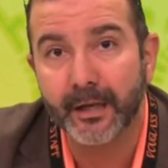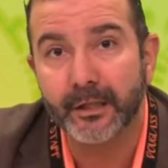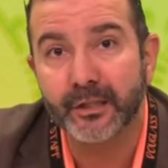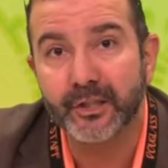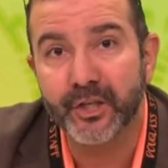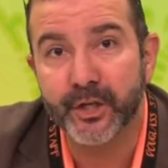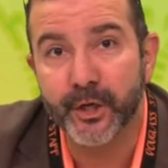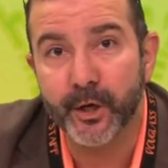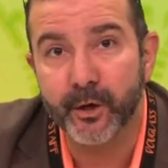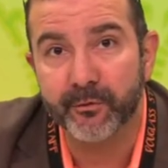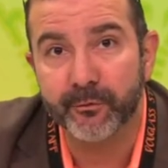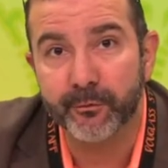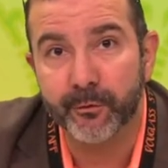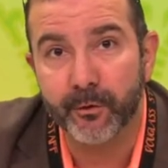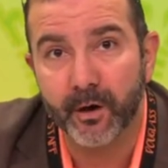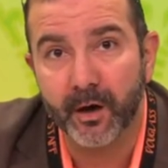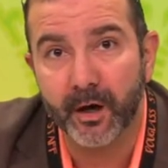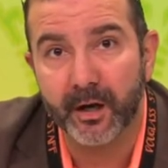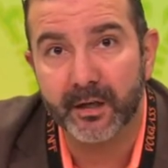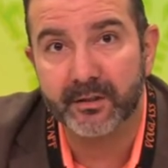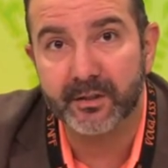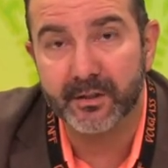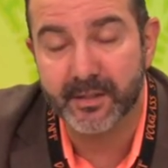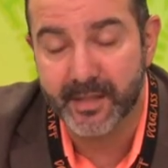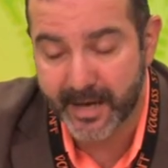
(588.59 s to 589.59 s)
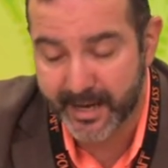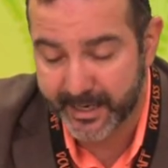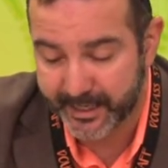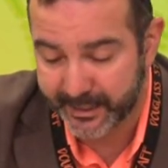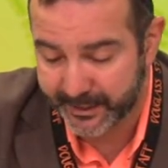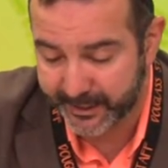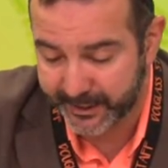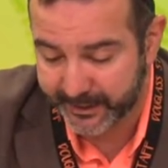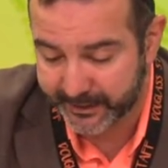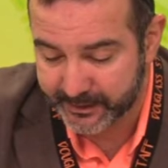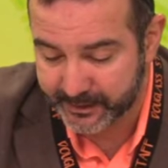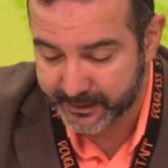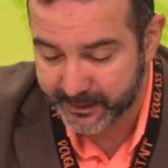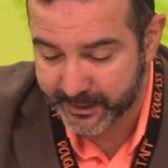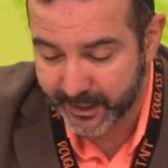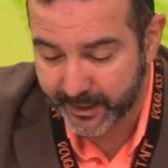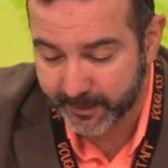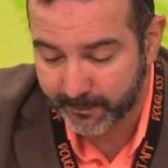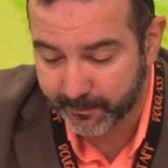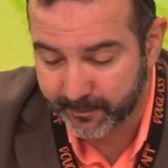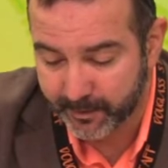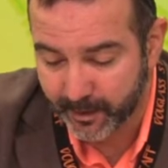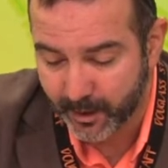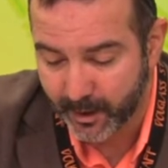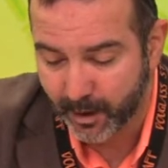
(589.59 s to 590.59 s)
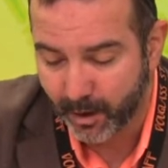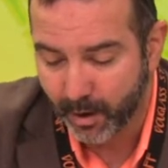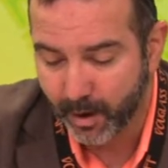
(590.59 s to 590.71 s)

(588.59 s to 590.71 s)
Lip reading: Cheer for us, not against them.